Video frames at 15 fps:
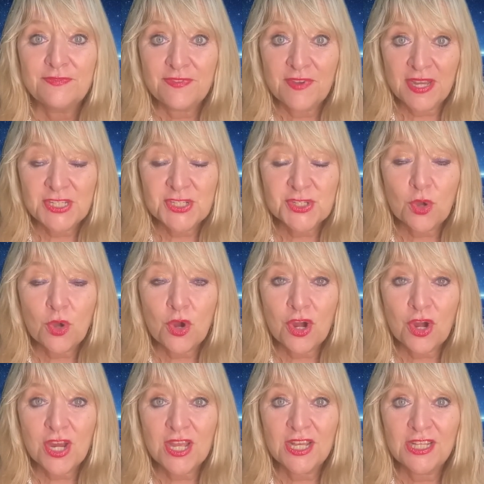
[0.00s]
Find your
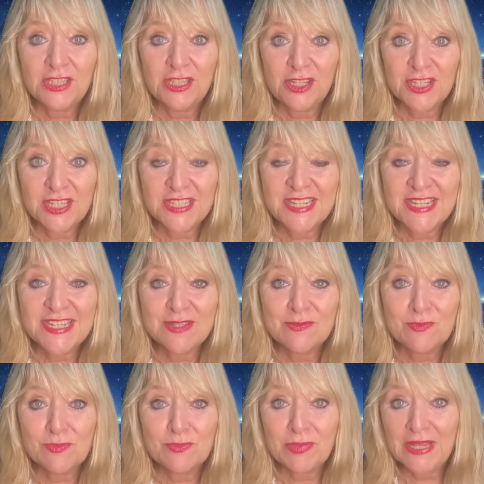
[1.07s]
aura, look at it,
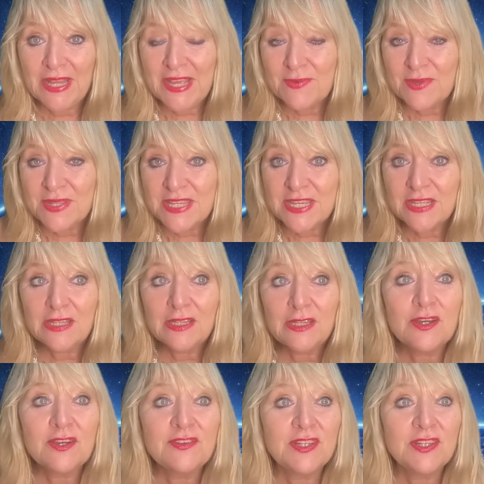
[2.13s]
play with it,
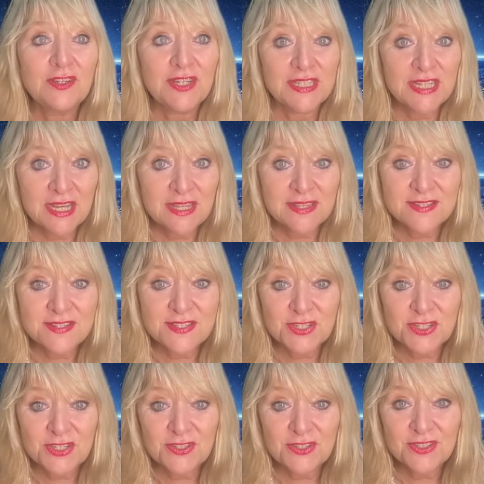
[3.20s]
look at others
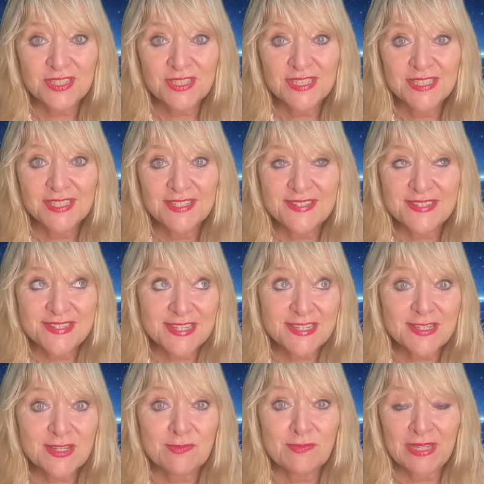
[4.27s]
too.
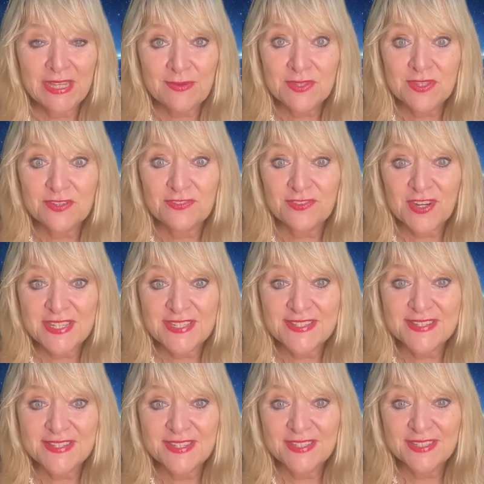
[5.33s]
Sit and play with your
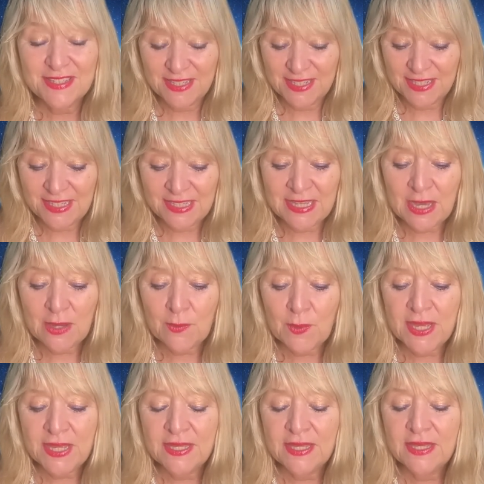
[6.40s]
friends in that
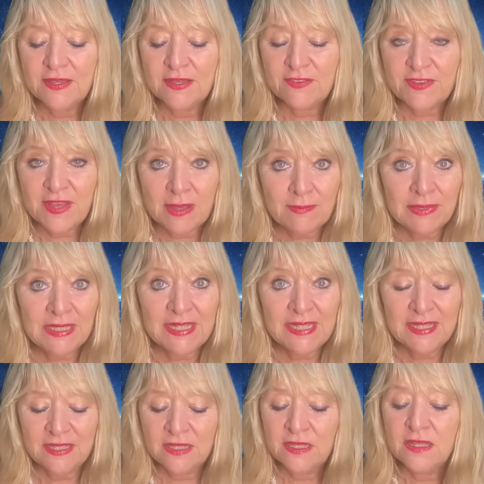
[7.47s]
way.
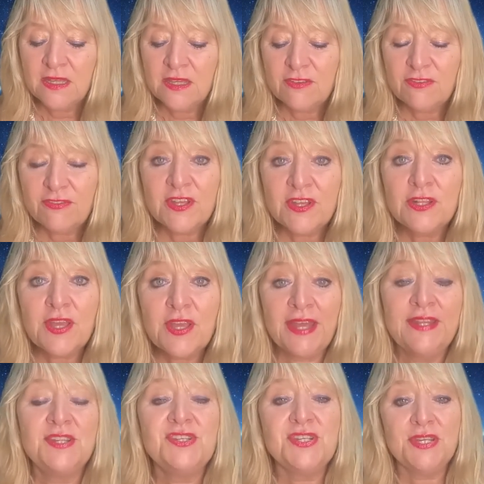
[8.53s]
Family, feel your
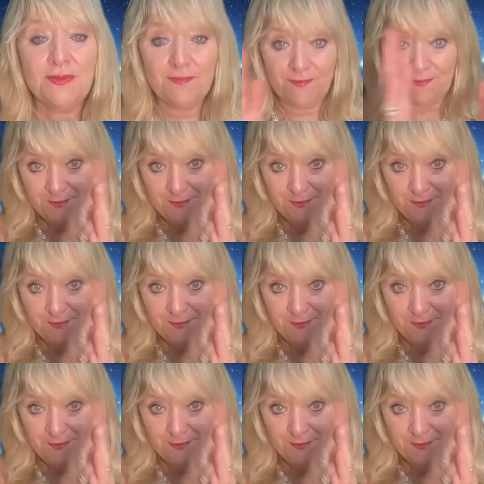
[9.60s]
energy.